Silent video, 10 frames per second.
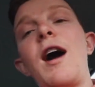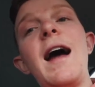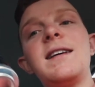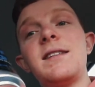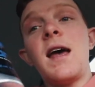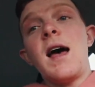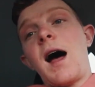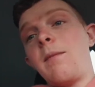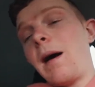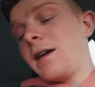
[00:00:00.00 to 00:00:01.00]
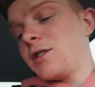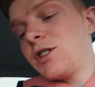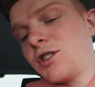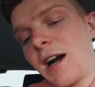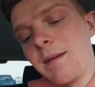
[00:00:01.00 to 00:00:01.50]
raz. I'm about to
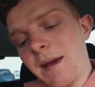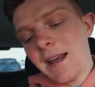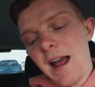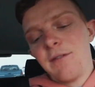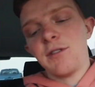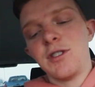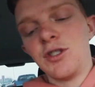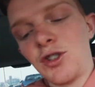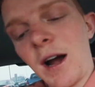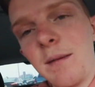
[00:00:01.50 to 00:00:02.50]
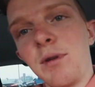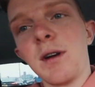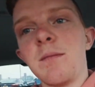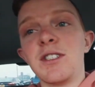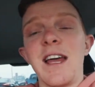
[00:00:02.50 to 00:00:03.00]
just try to make it an effort to try
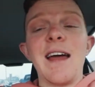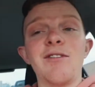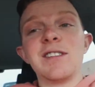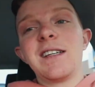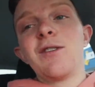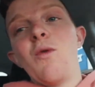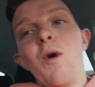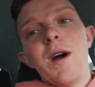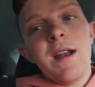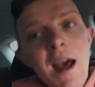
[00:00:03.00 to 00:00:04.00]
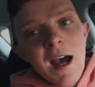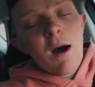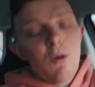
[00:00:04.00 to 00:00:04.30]
pretty much every single one. I